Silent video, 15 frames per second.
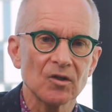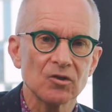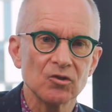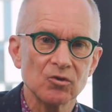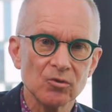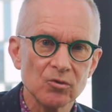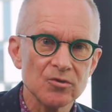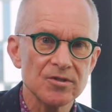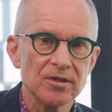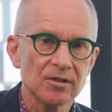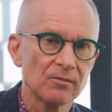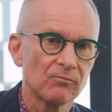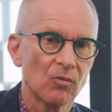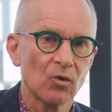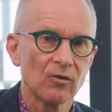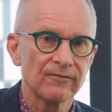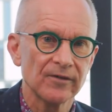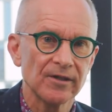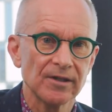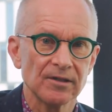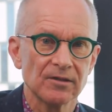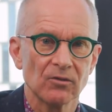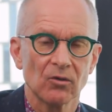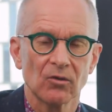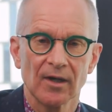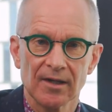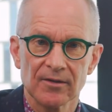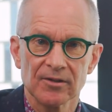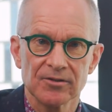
Using the morphine or other